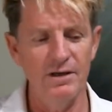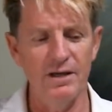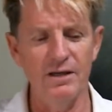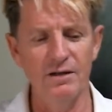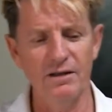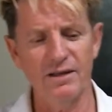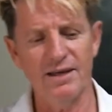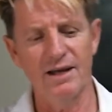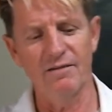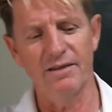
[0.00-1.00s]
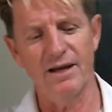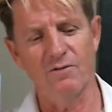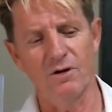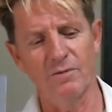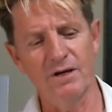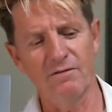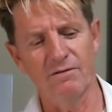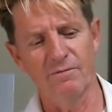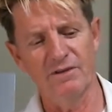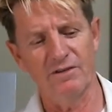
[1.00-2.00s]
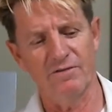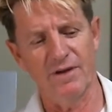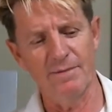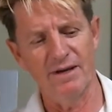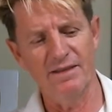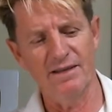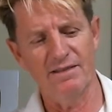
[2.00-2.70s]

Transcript: Yeah, you look at the colour of that, Robbo, Mr. Flammo.